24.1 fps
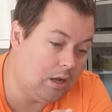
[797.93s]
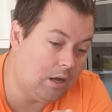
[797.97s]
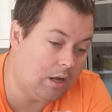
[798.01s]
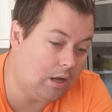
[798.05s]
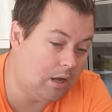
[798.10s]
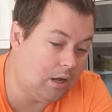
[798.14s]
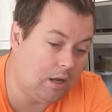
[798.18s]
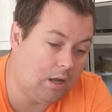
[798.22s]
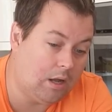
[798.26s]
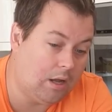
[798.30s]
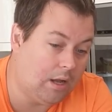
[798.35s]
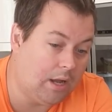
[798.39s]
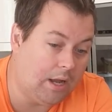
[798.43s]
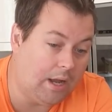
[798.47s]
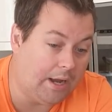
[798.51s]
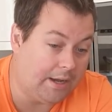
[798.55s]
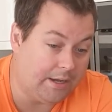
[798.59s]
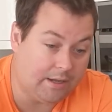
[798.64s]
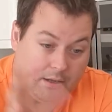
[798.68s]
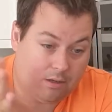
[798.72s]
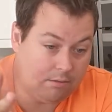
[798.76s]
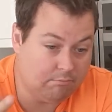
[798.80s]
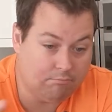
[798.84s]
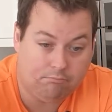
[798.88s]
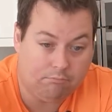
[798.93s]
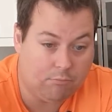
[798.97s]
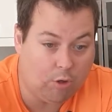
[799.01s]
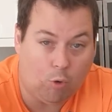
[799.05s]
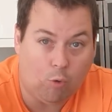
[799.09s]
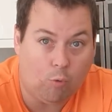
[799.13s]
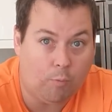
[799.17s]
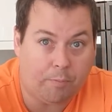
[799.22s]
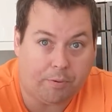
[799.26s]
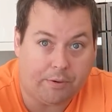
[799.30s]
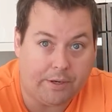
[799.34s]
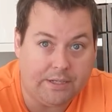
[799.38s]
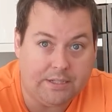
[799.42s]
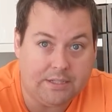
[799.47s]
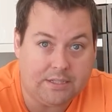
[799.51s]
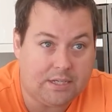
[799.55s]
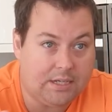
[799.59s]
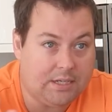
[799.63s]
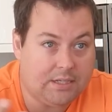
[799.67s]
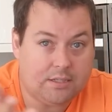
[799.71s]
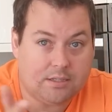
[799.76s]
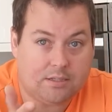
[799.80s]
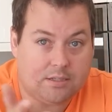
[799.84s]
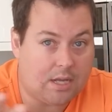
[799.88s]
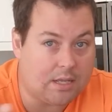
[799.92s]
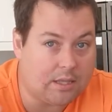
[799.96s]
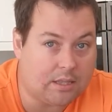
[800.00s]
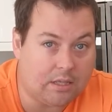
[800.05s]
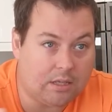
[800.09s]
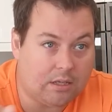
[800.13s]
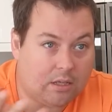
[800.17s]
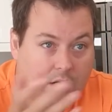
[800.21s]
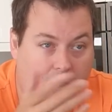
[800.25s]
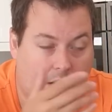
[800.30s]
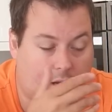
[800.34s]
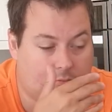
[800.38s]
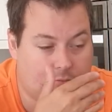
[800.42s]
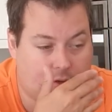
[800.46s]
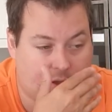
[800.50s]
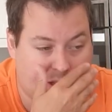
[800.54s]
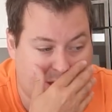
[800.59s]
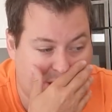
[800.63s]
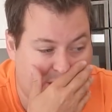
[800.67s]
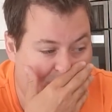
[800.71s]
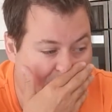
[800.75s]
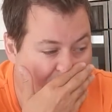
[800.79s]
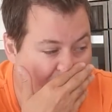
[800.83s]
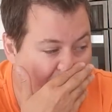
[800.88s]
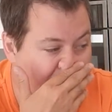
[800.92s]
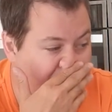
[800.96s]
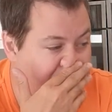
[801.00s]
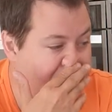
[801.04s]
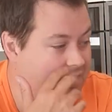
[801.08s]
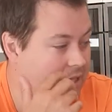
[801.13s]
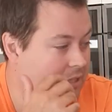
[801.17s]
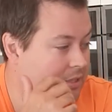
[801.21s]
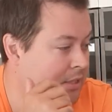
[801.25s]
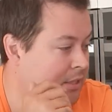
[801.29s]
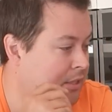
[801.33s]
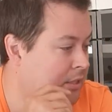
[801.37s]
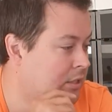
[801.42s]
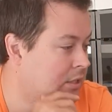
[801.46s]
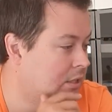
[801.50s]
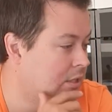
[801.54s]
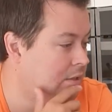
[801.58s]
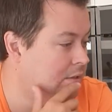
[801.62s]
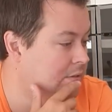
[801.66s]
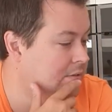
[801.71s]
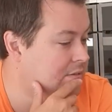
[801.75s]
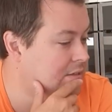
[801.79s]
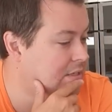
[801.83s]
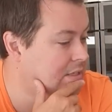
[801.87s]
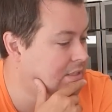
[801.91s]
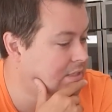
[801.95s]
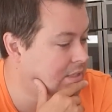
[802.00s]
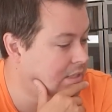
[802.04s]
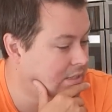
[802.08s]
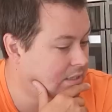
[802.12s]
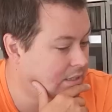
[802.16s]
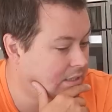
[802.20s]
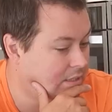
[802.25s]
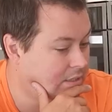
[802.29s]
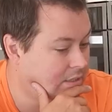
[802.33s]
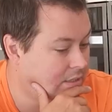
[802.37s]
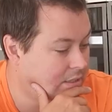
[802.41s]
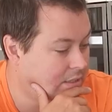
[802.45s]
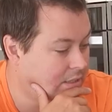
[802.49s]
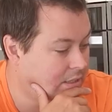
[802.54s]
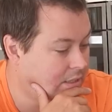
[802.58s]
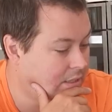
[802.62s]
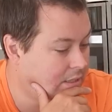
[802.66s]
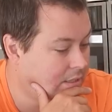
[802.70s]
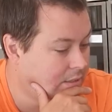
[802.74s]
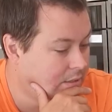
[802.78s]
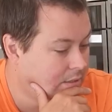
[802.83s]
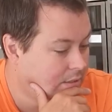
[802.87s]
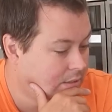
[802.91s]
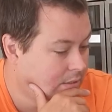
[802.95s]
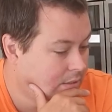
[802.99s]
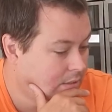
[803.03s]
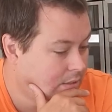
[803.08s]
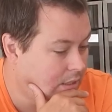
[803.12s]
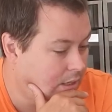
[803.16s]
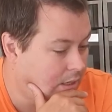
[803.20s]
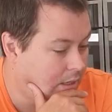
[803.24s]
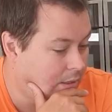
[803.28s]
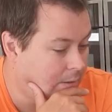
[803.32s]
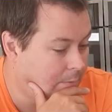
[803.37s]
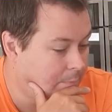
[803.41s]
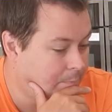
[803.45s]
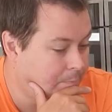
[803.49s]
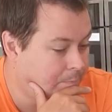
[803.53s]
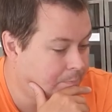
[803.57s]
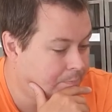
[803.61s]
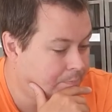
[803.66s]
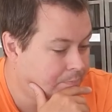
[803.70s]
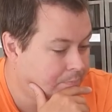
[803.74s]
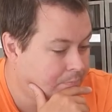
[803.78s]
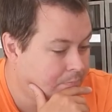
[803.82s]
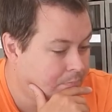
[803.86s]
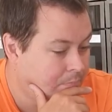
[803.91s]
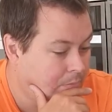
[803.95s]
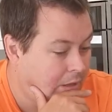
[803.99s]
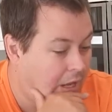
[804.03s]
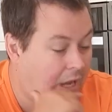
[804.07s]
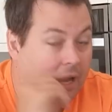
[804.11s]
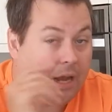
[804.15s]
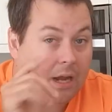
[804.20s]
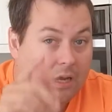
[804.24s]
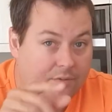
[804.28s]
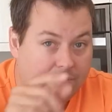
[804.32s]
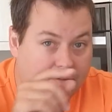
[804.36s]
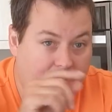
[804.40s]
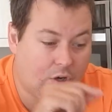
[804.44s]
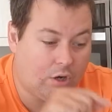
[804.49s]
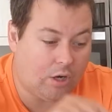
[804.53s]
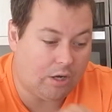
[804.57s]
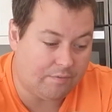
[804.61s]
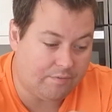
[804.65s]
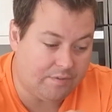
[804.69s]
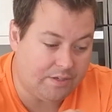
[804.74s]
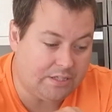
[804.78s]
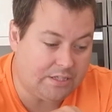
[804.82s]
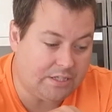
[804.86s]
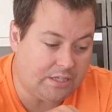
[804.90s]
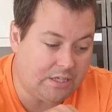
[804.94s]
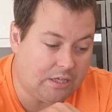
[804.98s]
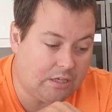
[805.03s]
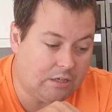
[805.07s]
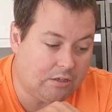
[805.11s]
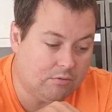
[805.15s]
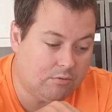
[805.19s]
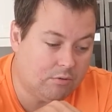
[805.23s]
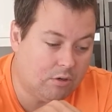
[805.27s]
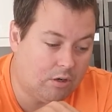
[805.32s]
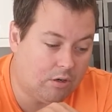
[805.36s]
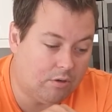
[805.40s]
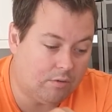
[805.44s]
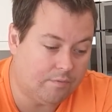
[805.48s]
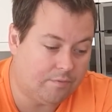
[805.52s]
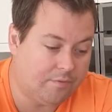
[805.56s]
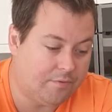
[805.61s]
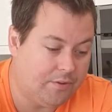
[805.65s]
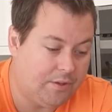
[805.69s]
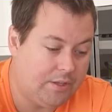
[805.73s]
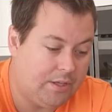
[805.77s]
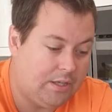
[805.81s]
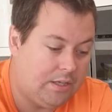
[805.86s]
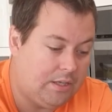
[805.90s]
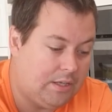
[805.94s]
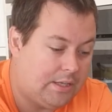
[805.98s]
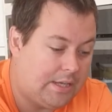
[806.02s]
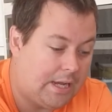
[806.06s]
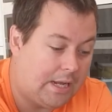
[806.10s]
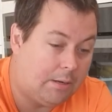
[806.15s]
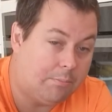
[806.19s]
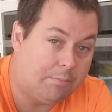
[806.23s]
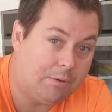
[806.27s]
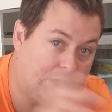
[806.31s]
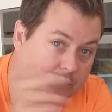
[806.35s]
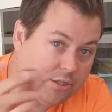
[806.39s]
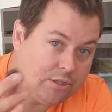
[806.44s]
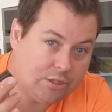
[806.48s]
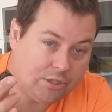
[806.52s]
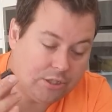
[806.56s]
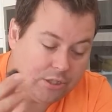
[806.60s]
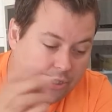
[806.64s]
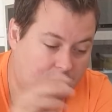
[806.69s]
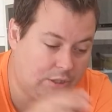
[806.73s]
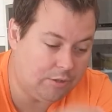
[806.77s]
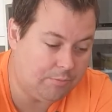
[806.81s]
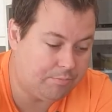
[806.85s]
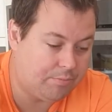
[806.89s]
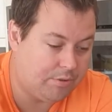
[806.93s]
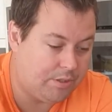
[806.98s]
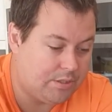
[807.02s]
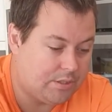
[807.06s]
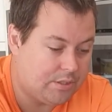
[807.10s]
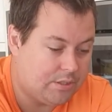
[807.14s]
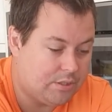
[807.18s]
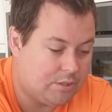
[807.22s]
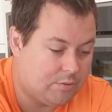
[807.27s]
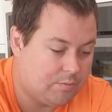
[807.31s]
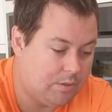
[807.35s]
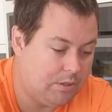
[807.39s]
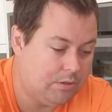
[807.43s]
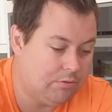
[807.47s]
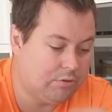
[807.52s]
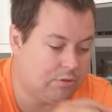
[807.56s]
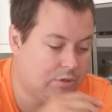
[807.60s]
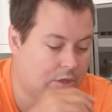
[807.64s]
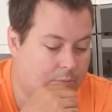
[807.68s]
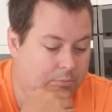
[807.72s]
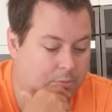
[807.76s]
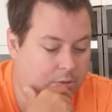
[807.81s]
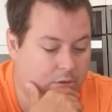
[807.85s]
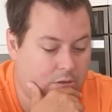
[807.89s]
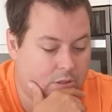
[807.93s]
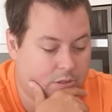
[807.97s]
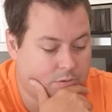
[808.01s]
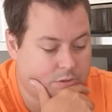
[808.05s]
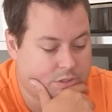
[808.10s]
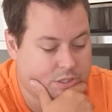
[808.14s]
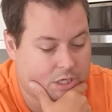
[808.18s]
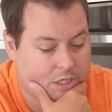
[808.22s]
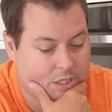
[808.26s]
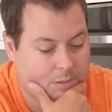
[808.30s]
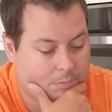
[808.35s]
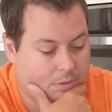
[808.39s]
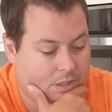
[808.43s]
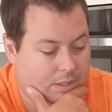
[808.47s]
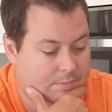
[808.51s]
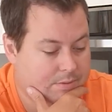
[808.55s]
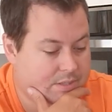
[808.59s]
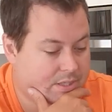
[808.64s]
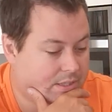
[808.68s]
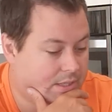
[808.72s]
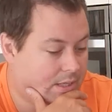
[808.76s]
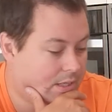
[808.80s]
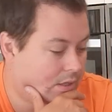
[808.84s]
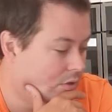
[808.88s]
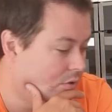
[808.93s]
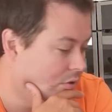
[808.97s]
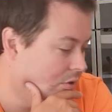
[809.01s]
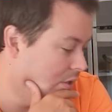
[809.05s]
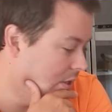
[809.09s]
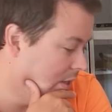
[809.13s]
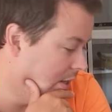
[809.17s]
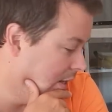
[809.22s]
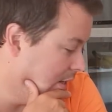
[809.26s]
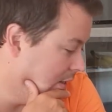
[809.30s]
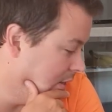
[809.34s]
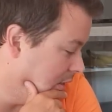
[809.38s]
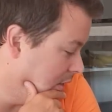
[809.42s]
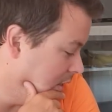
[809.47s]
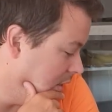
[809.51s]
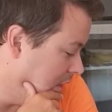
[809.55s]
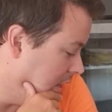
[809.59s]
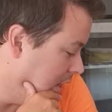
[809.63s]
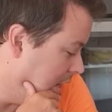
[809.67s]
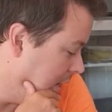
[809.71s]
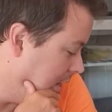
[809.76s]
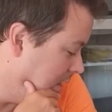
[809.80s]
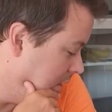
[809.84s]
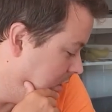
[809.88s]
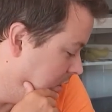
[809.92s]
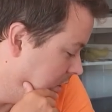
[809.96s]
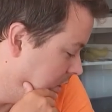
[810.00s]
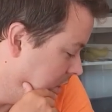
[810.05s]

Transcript: Uh, and it all printed, nothing, nothing crashed, nothing collided, nothing like that. Um, I have got a video of the calibration cube printing as well, so I'll put a little time lapse of that on at the end.